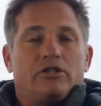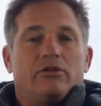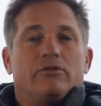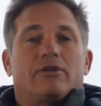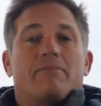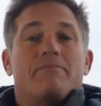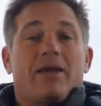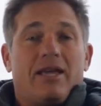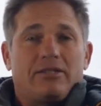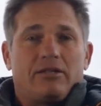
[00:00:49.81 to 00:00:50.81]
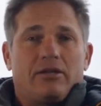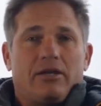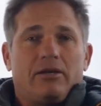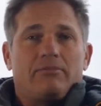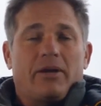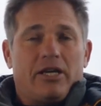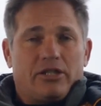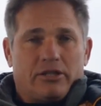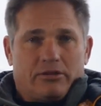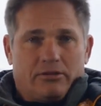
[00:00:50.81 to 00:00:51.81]
She was amazingly
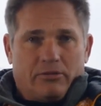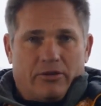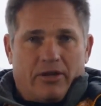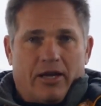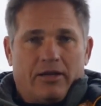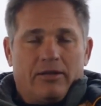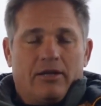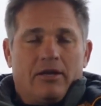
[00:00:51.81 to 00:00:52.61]
patient with that.